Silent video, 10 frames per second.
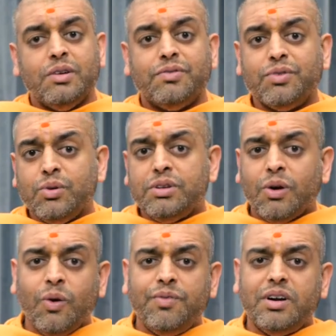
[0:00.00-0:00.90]
ruled
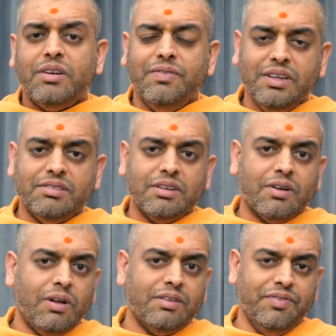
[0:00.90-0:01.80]
over a region
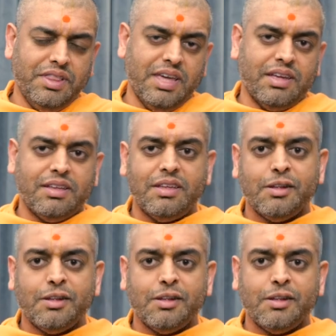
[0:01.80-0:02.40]
called Vide,